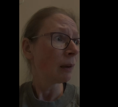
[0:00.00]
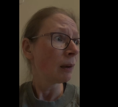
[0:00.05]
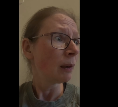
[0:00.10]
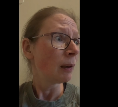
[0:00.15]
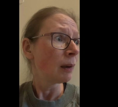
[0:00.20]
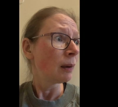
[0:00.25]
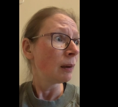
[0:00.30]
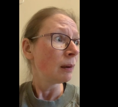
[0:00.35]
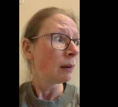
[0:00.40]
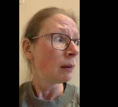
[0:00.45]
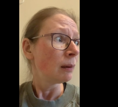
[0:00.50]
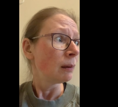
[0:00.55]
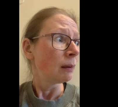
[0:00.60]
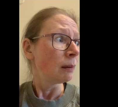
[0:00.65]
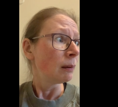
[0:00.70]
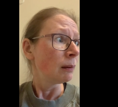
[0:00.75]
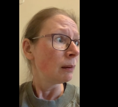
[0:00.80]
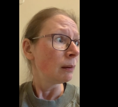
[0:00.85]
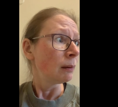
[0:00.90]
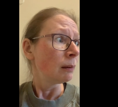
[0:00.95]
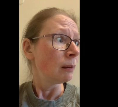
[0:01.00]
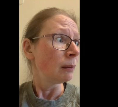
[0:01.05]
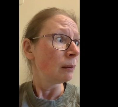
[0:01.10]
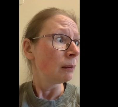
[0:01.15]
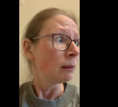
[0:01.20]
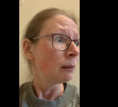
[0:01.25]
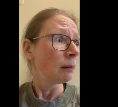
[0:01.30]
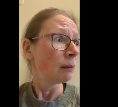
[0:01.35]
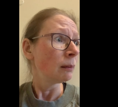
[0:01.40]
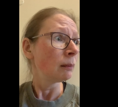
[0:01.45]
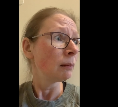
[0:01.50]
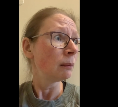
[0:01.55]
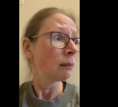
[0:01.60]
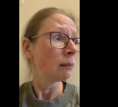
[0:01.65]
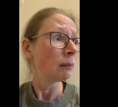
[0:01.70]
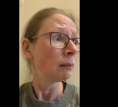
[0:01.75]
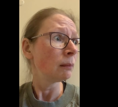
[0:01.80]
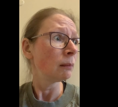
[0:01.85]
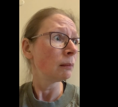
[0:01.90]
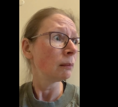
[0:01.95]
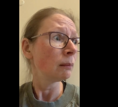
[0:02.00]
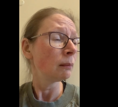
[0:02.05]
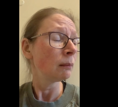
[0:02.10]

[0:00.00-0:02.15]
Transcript: No one is speaking in this clip.